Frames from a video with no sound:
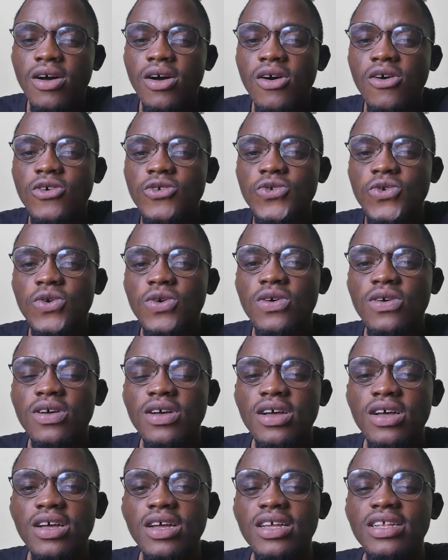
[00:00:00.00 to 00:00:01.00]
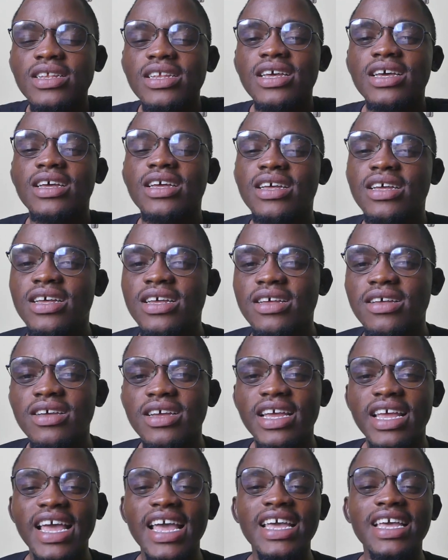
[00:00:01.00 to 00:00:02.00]
Also, and uh,
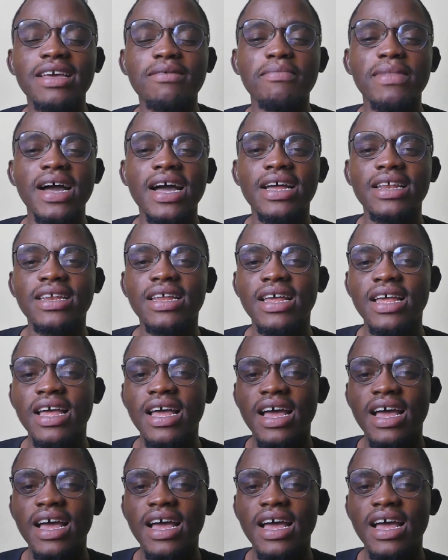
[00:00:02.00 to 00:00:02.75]
Genk man